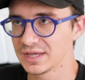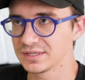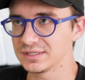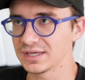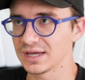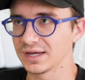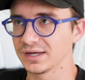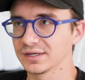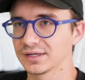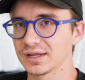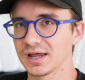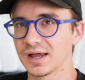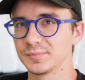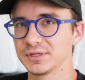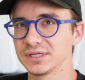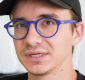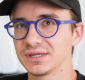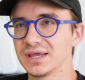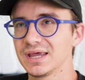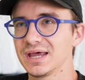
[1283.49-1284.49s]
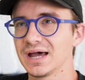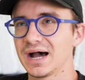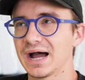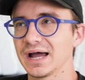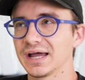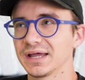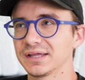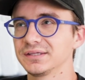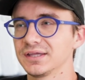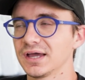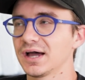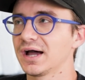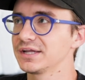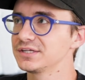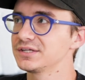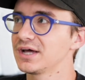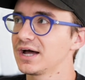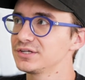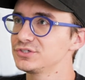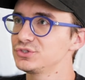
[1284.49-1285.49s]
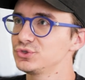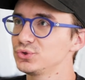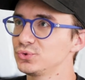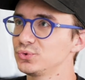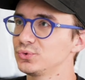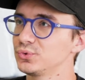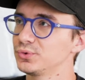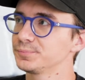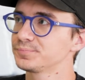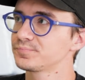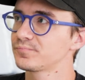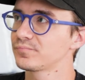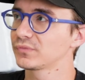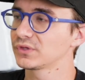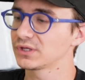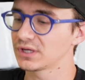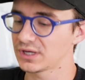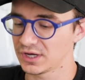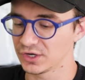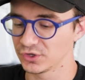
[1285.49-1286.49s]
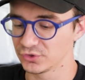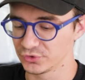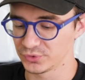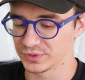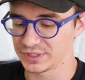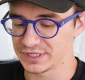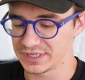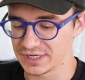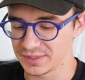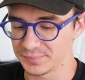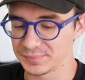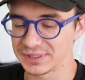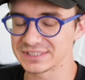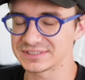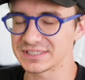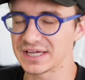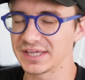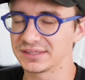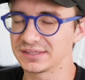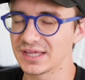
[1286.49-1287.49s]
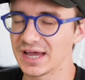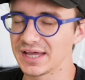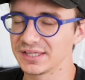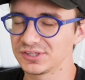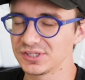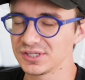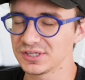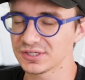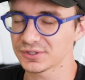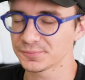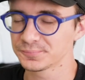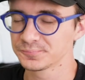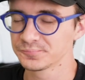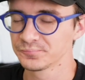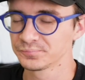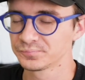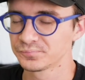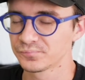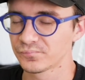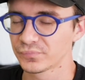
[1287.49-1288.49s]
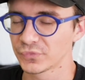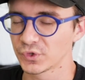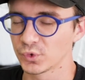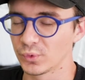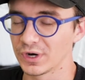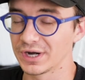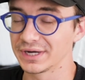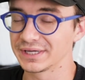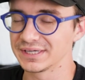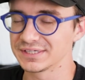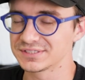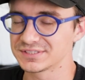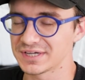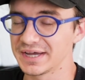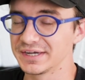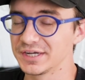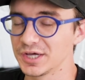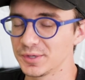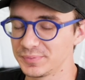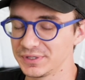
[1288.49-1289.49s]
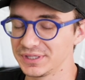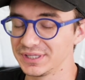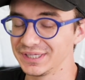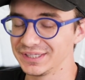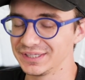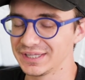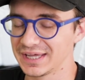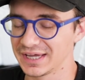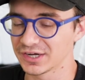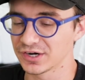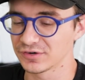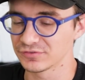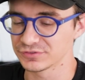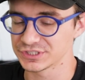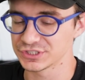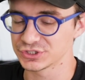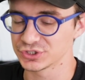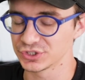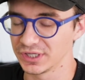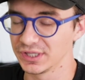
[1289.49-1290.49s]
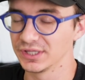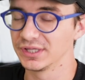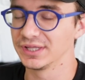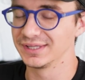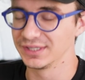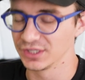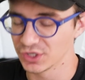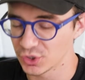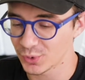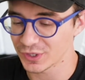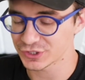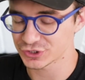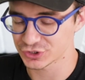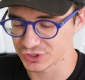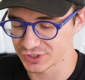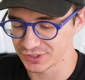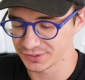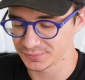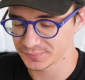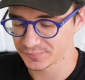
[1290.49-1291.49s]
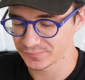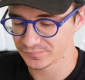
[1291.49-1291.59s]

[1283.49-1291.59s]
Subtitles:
Yeah, I mean, I do agree, because I think where I get tied up in that conversation and in the question